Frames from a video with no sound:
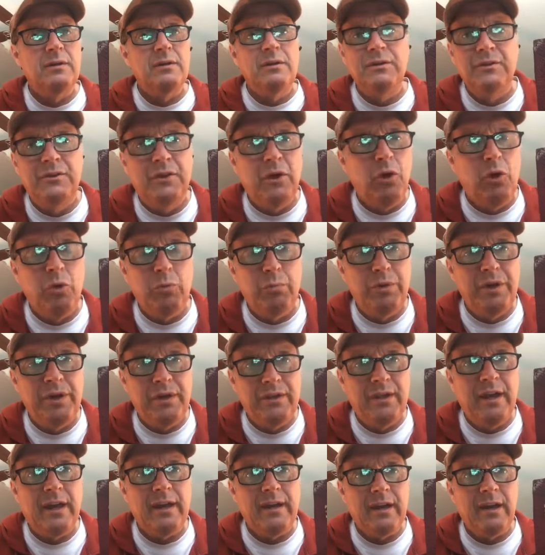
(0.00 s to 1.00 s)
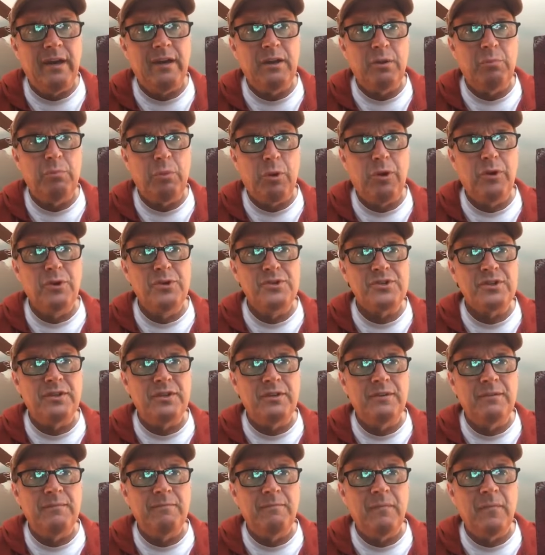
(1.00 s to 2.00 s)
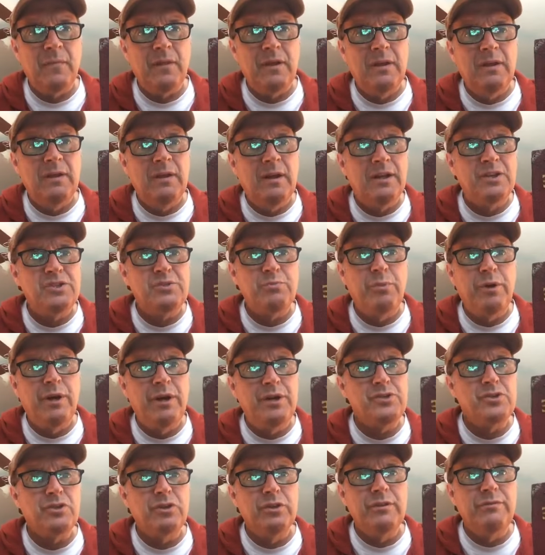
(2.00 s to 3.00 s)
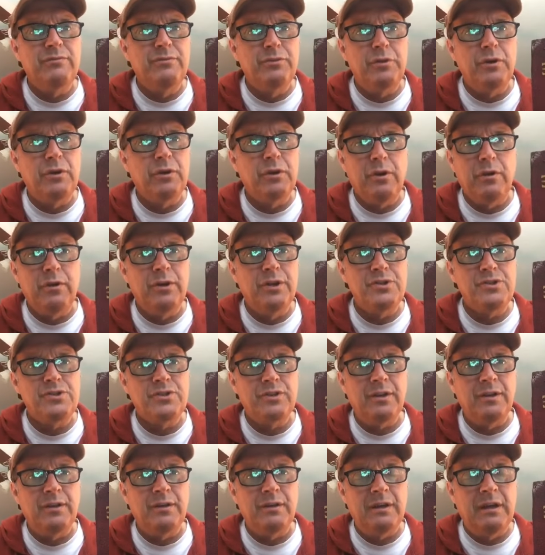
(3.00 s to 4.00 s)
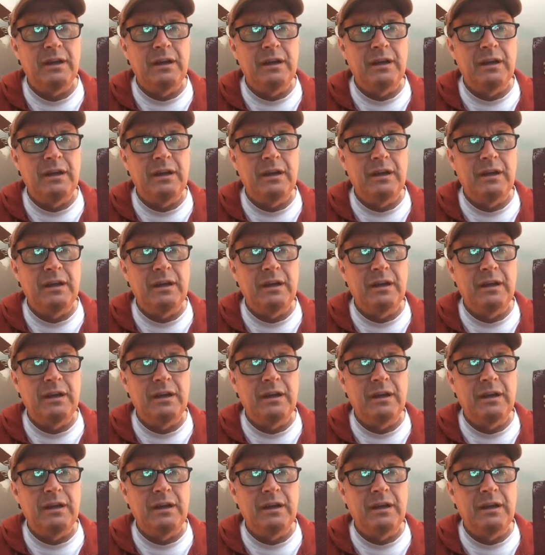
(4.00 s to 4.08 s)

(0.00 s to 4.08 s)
Don't be that kind of person, especially if you're a Christian.